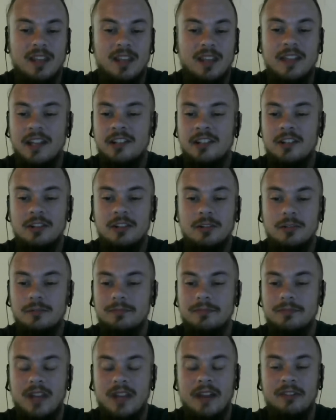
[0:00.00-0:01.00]
then
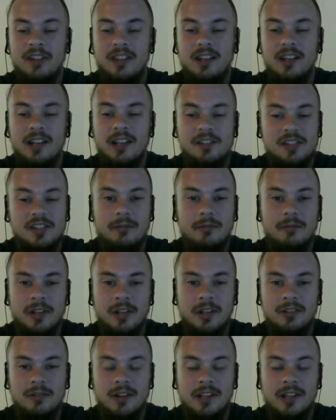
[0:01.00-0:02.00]
do everything else I want to
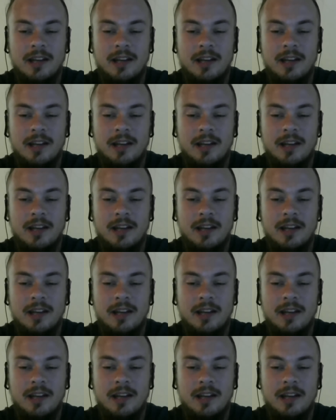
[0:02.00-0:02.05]
do on